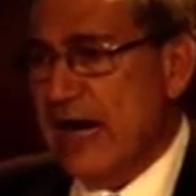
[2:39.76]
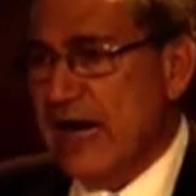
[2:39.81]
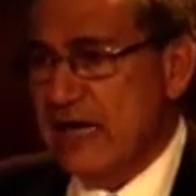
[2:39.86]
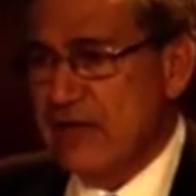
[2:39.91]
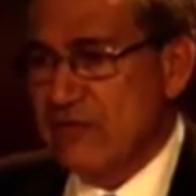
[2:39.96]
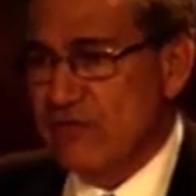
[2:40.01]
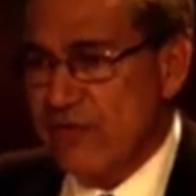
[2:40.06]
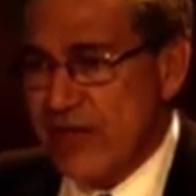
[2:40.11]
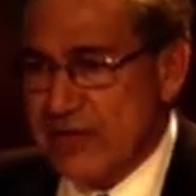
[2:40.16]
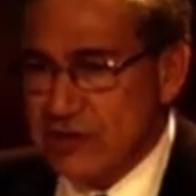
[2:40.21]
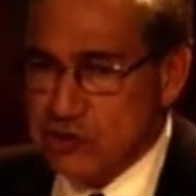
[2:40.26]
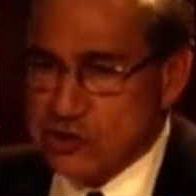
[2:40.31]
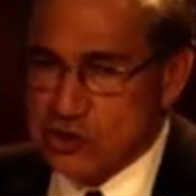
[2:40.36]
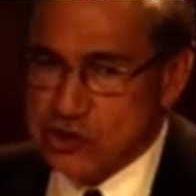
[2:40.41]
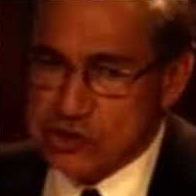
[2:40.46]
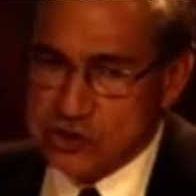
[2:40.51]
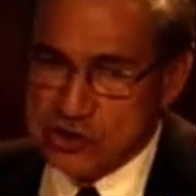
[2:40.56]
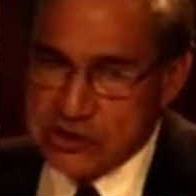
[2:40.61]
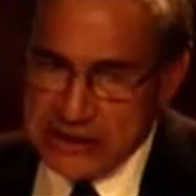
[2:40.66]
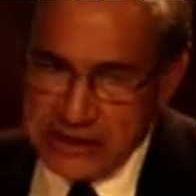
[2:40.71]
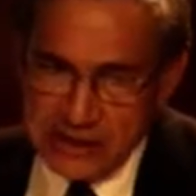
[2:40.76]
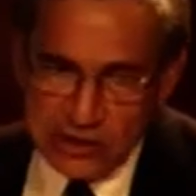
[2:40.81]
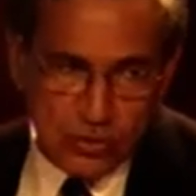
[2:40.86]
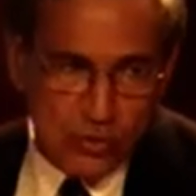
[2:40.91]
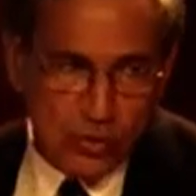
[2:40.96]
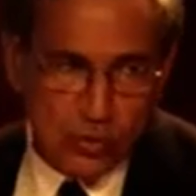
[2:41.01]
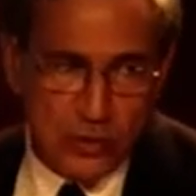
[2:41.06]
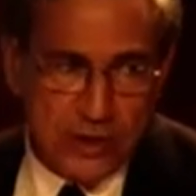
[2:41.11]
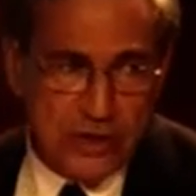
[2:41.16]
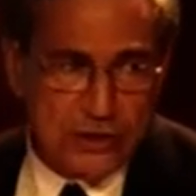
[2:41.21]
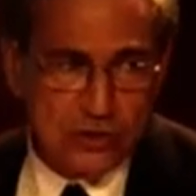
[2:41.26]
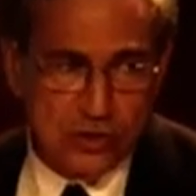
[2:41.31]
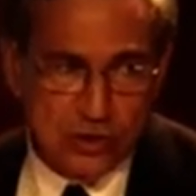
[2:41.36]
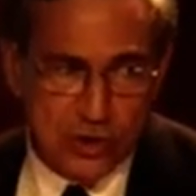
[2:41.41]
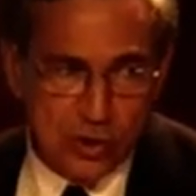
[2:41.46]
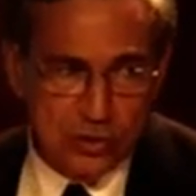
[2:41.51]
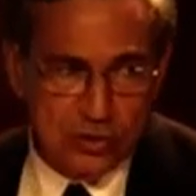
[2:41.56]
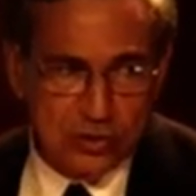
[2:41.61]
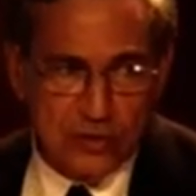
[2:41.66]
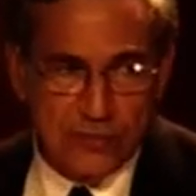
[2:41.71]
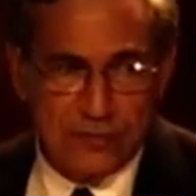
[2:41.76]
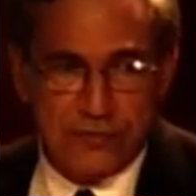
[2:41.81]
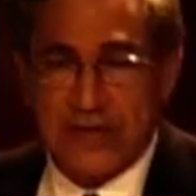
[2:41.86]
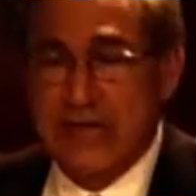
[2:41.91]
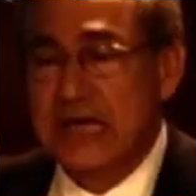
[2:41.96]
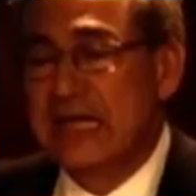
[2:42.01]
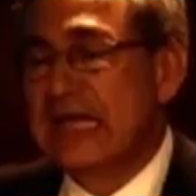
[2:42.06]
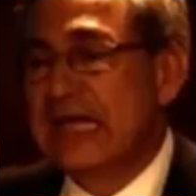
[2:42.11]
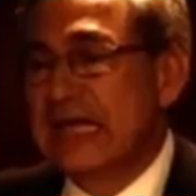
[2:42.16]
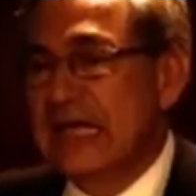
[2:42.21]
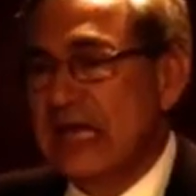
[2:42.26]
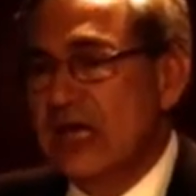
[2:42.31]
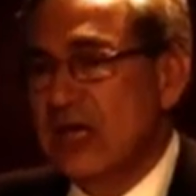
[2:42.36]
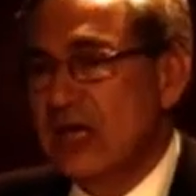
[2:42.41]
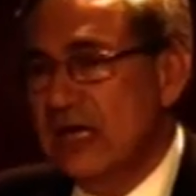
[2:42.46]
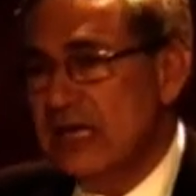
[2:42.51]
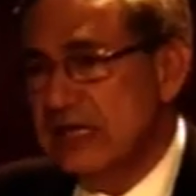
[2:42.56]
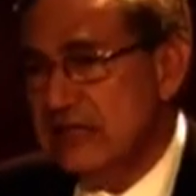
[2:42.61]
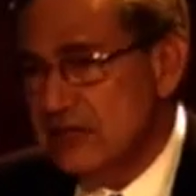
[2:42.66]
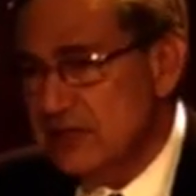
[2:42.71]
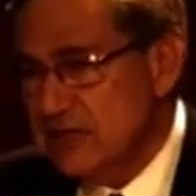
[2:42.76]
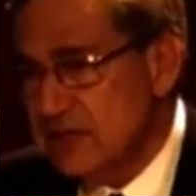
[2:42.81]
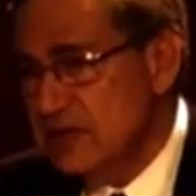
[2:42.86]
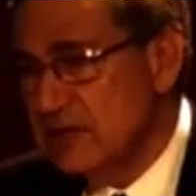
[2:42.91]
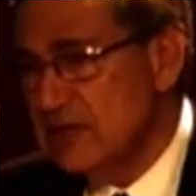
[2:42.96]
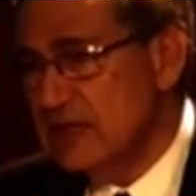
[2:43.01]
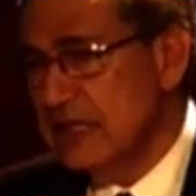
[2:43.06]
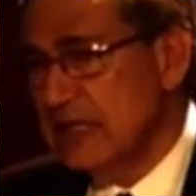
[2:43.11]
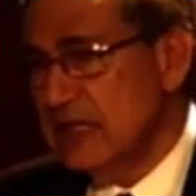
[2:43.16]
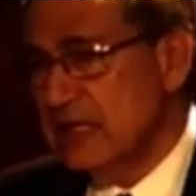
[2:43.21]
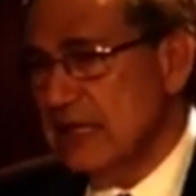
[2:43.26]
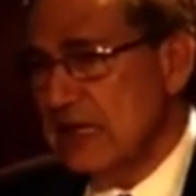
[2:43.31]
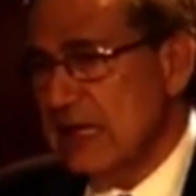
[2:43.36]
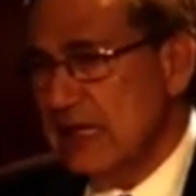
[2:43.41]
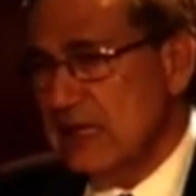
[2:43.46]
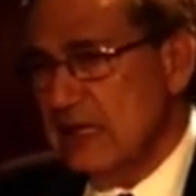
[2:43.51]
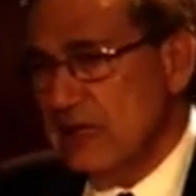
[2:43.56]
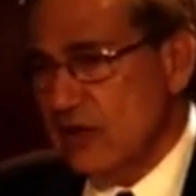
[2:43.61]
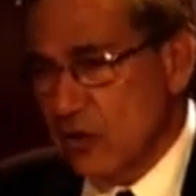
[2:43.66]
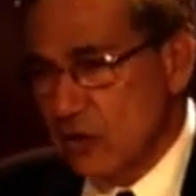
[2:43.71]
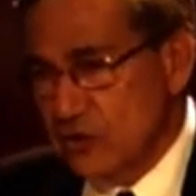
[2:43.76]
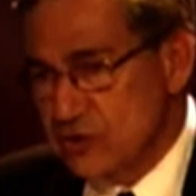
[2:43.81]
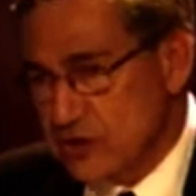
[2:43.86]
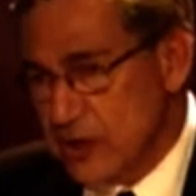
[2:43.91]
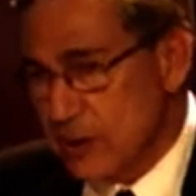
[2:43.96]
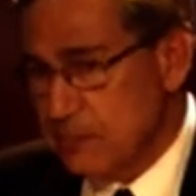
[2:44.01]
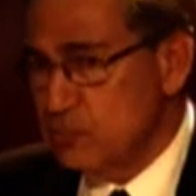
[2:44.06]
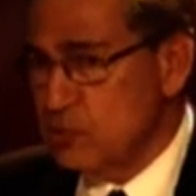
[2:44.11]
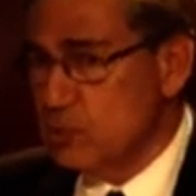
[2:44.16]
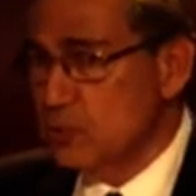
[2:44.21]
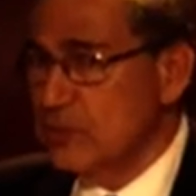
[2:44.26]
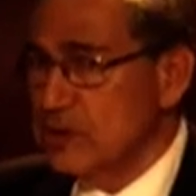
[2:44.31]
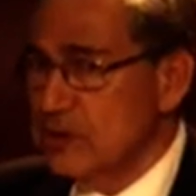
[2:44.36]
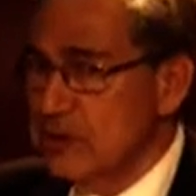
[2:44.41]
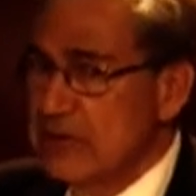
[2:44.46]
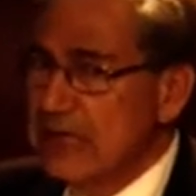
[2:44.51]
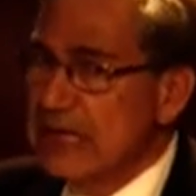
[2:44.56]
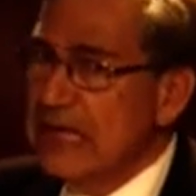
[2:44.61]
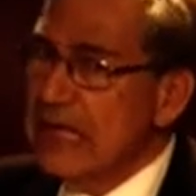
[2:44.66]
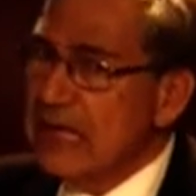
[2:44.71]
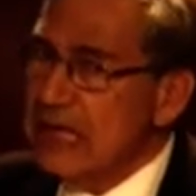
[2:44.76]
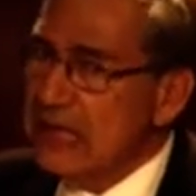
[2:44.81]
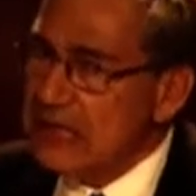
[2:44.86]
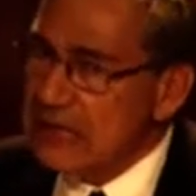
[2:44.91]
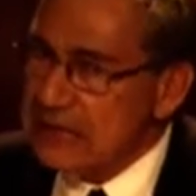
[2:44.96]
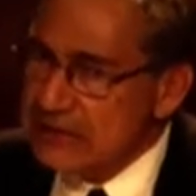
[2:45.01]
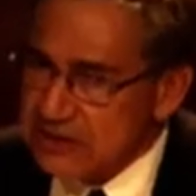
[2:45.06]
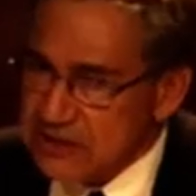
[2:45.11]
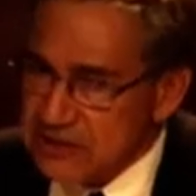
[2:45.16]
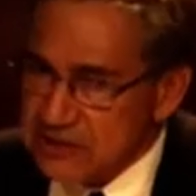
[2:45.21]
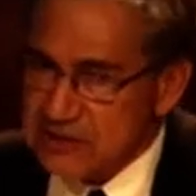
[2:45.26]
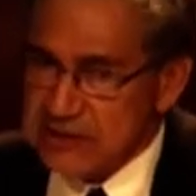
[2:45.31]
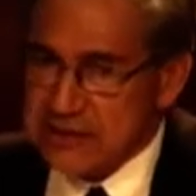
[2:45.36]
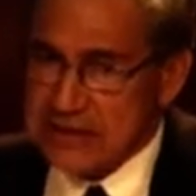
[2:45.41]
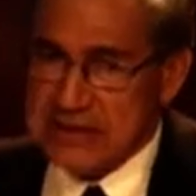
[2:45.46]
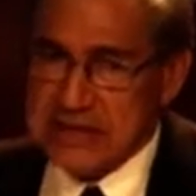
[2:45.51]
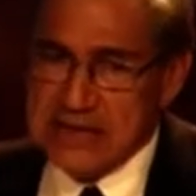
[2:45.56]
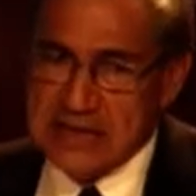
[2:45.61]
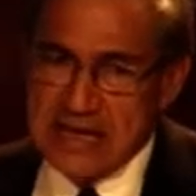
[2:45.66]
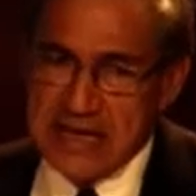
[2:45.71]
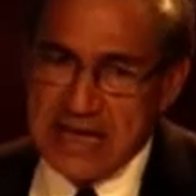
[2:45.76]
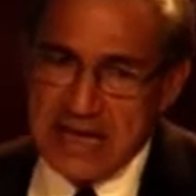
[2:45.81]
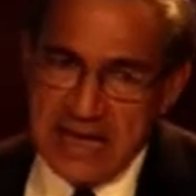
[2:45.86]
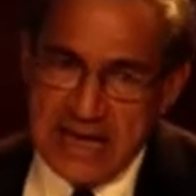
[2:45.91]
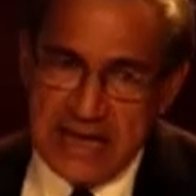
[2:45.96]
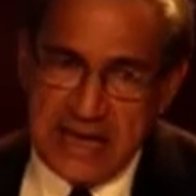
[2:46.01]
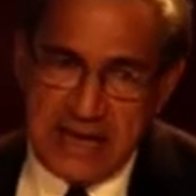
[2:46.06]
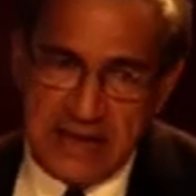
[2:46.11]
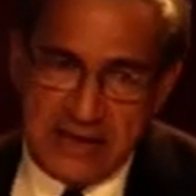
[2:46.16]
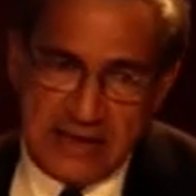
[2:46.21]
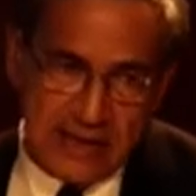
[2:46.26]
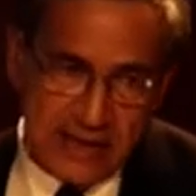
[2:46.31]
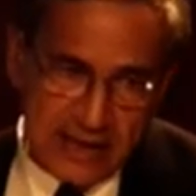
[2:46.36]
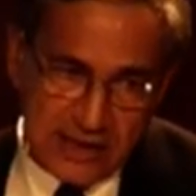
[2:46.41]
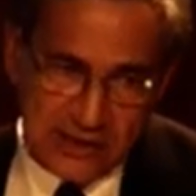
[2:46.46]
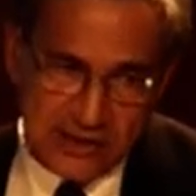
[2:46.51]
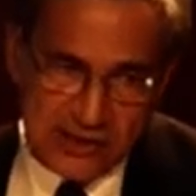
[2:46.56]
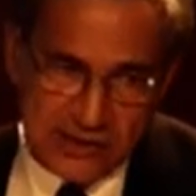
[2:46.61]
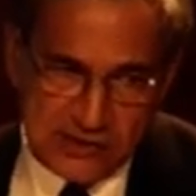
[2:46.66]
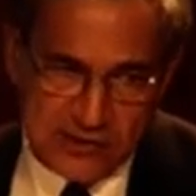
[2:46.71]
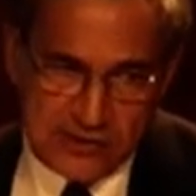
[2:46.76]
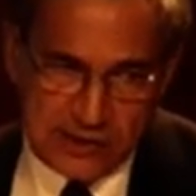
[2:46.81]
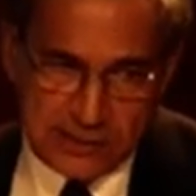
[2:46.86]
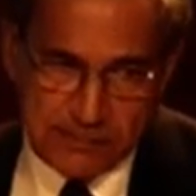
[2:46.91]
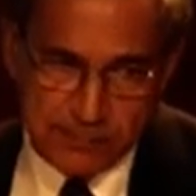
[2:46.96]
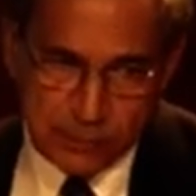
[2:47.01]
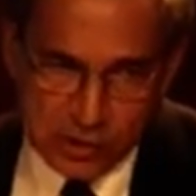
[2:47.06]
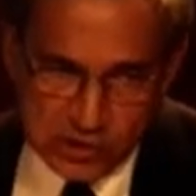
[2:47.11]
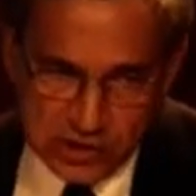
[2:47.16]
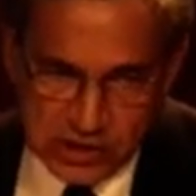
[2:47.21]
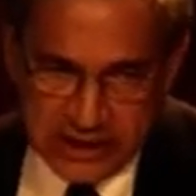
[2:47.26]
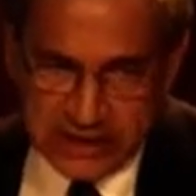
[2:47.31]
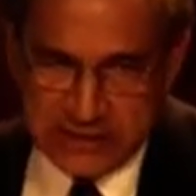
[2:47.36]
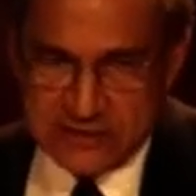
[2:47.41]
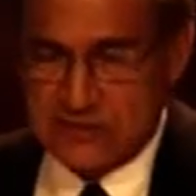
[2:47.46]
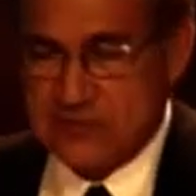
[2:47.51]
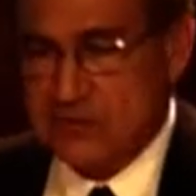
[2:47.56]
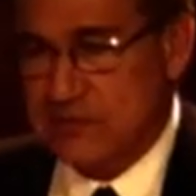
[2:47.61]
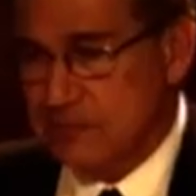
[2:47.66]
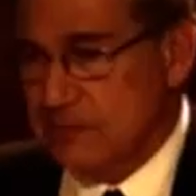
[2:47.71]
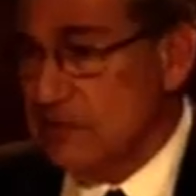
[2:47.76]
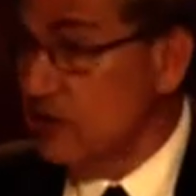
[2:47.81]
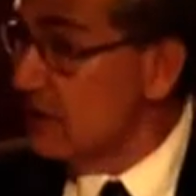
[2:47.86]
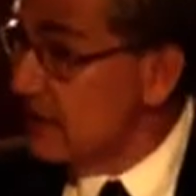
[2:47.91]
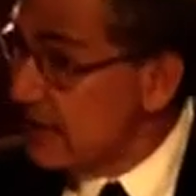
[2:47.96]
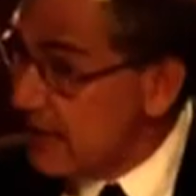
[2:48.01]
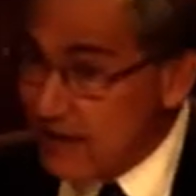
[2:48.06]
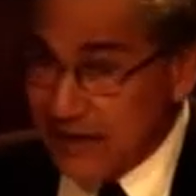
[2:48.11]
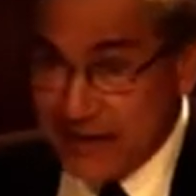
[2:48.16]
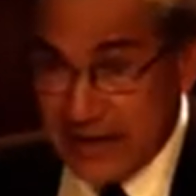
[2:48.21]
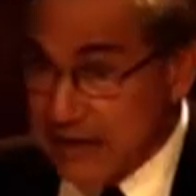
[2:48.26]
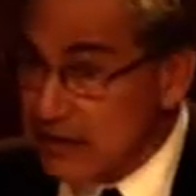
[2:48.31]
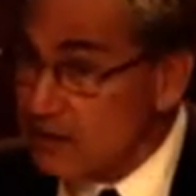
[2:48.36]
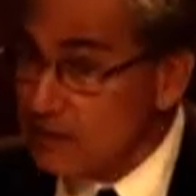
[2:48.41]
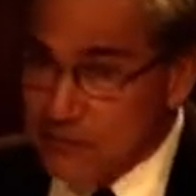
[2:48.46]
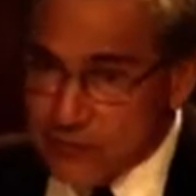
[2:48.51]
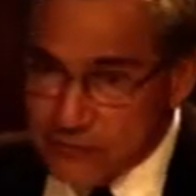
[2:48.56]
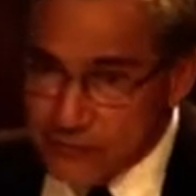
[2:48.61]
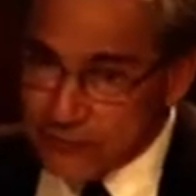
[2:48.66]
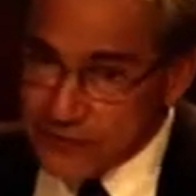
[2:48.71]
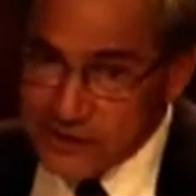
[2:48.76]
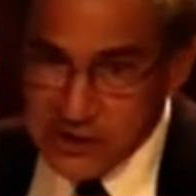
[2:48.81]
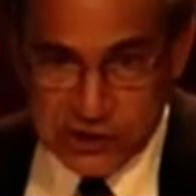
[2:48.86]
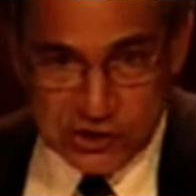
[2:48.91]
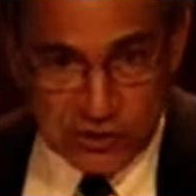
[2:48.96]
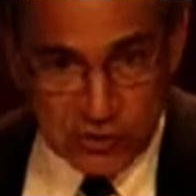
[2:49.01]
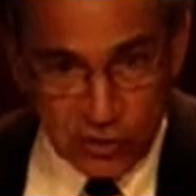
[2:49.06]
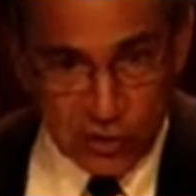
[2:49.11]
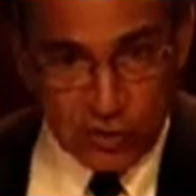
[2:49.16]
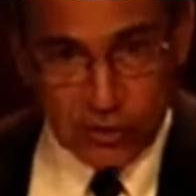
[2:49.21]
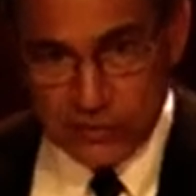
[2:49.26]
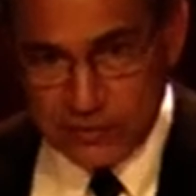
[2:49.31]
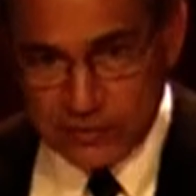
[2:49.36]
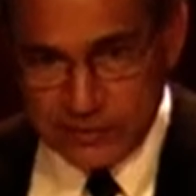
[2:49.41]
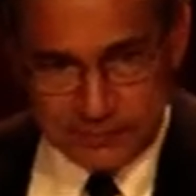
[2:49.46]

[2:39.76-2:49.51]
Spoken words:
ventured into a sort of a literary, conceptual, literary, and artistic project. In the end, I finished off.